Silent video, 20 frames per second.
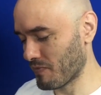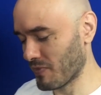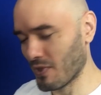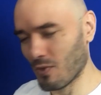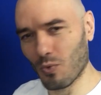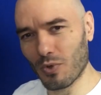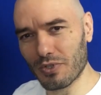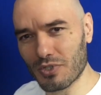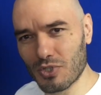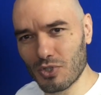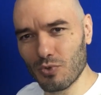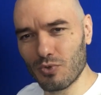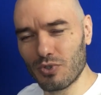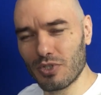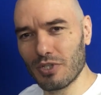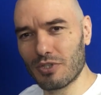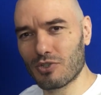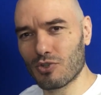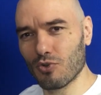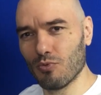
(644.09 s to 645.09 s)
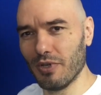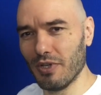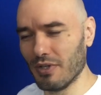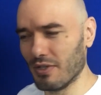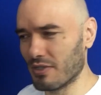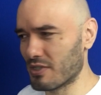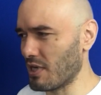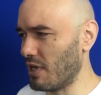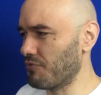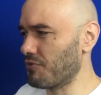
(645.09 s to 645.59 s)
What does jiu-jitsu mean?
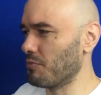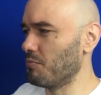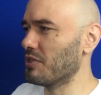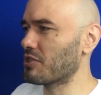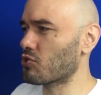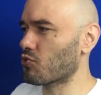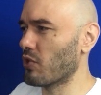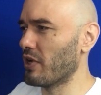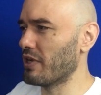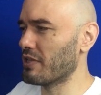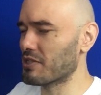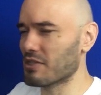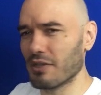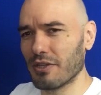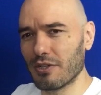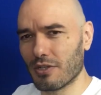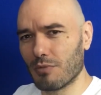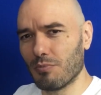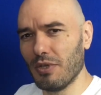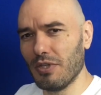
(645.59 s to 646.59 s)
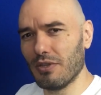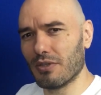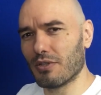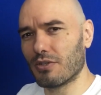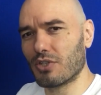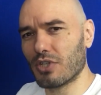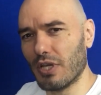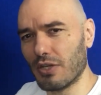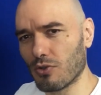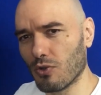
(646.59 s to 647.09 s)
It's often mistranslated to mean the
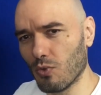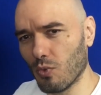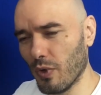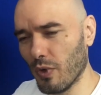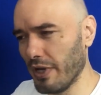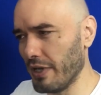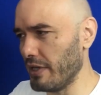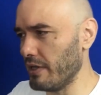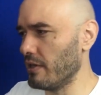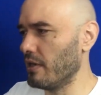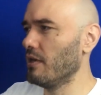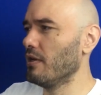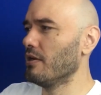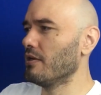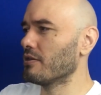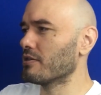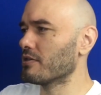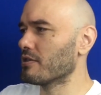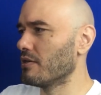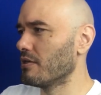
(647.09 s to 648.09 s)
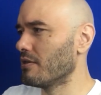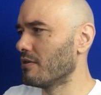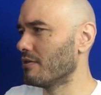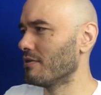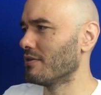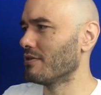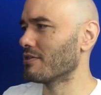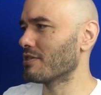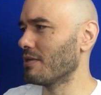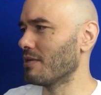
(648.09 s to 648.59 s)
gentle way.
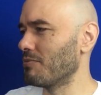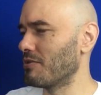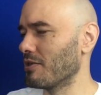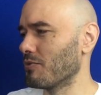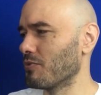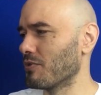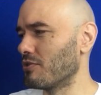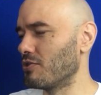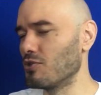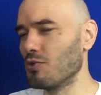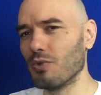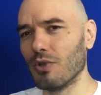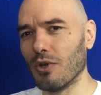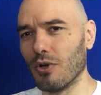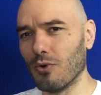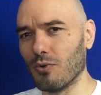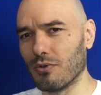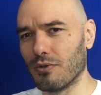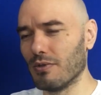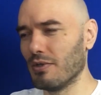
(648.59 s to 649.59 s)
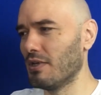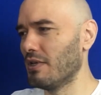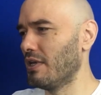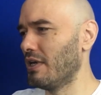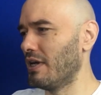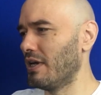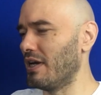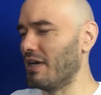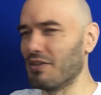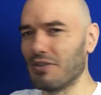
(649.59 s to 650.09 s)
Same thing with judo.
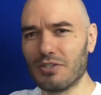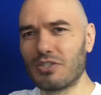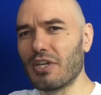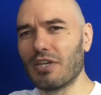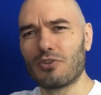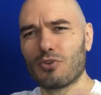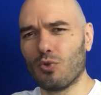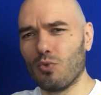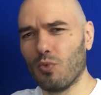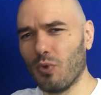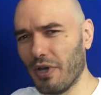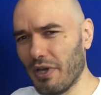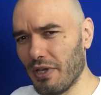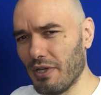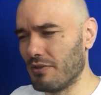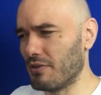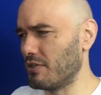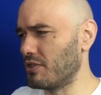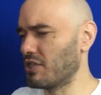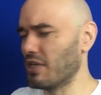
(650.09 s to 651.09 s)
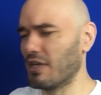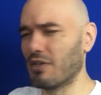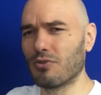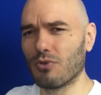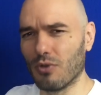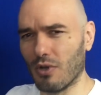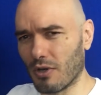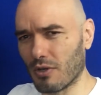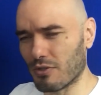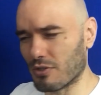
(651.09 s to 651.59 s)
The gentle way, the
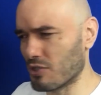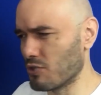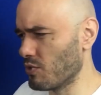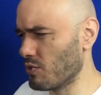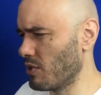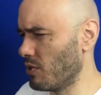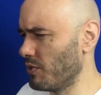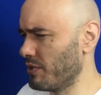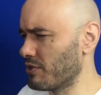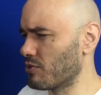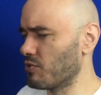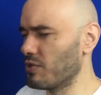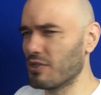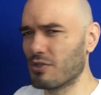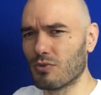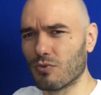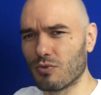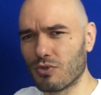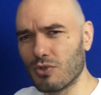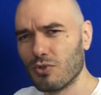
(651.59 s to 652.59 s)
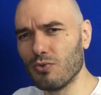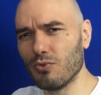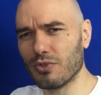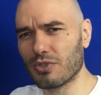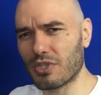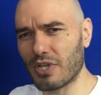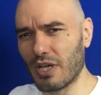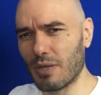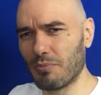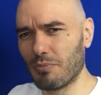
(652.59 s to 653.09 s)
gentle art, judo and jiu-jitsu. Ju
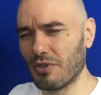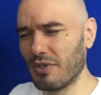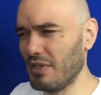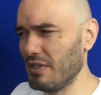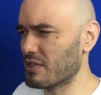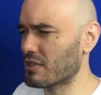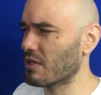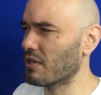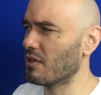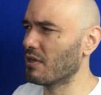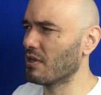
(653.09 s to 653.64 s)
is Japanese.